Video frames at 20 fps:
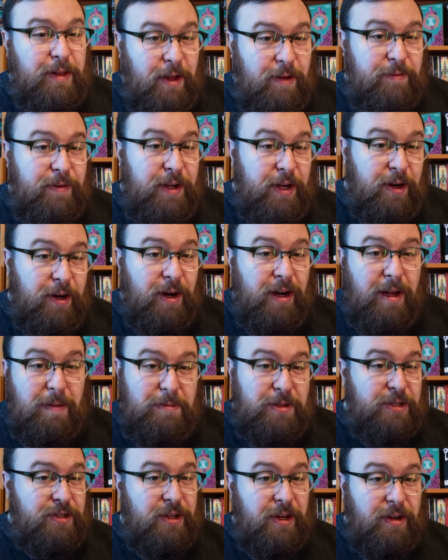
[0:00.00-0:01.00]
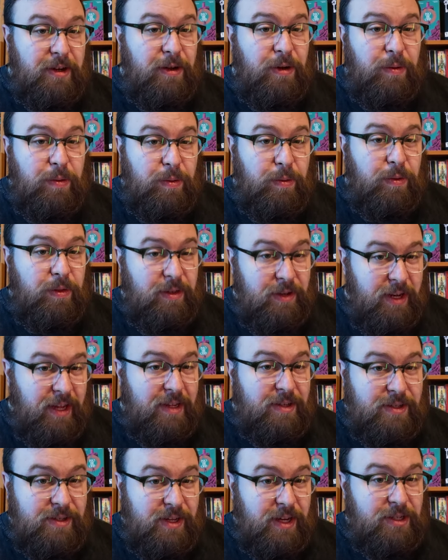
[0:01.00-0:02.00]
of love here, and I'm just going to go through the
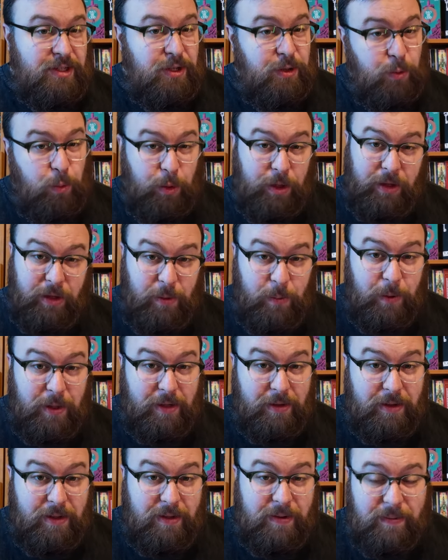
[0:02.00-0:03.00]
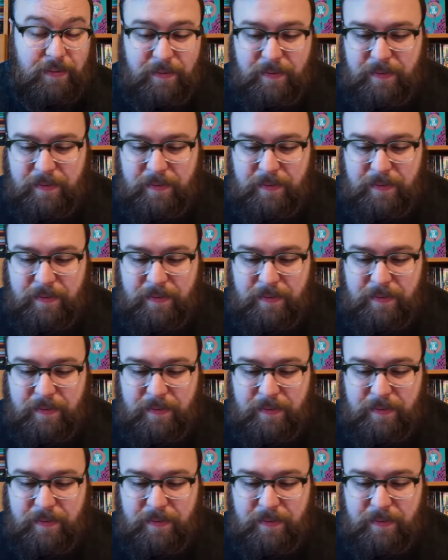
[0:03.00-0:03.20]
next section really quickly.